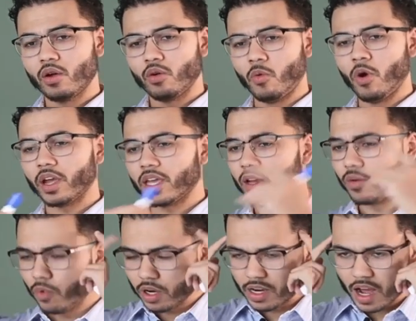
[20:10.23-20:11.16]
what, can,
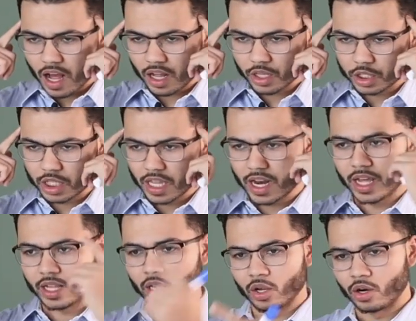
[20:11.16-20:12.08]
what knowledge can
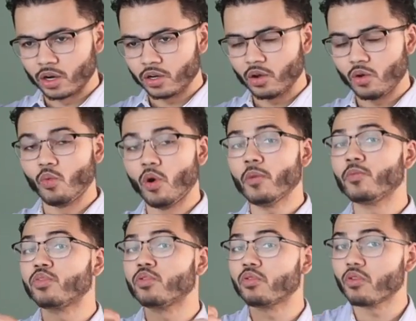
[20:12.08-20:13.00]
I learn,
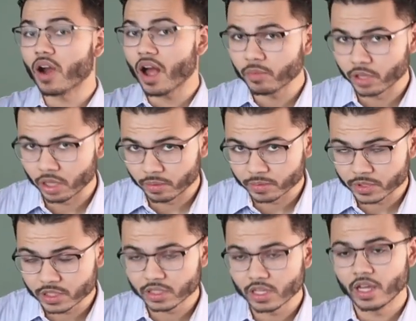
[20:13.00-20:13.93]
what
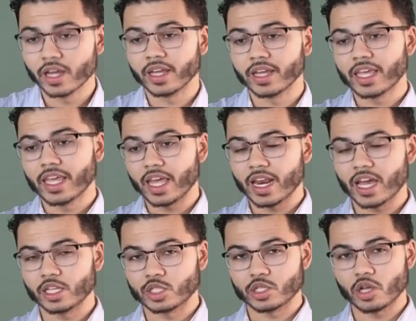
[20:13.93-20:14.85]
problems can
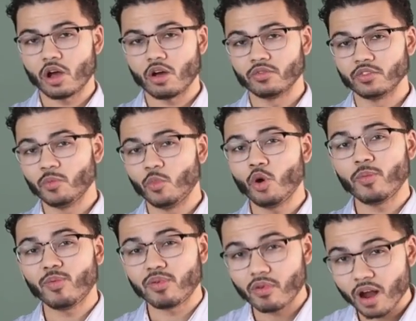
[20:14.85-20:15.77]
I solve. The more
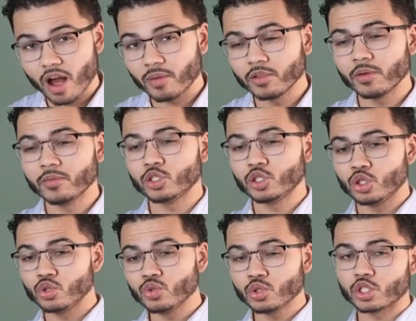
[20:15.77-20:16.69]
problems
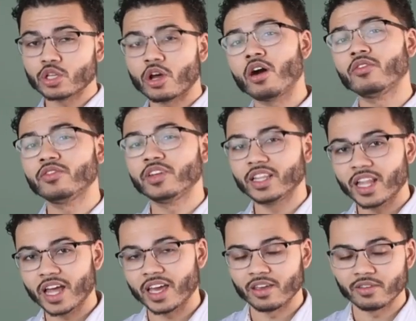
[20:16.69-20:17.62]
you solve in
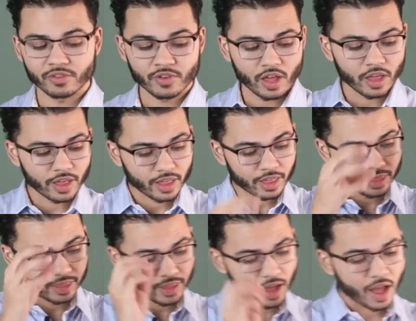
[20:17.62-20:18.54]
life,
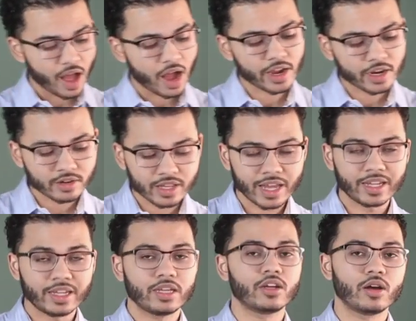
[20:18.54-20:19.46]
the higher
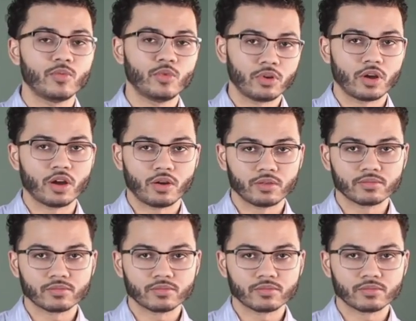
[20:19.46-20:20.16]
that income will go.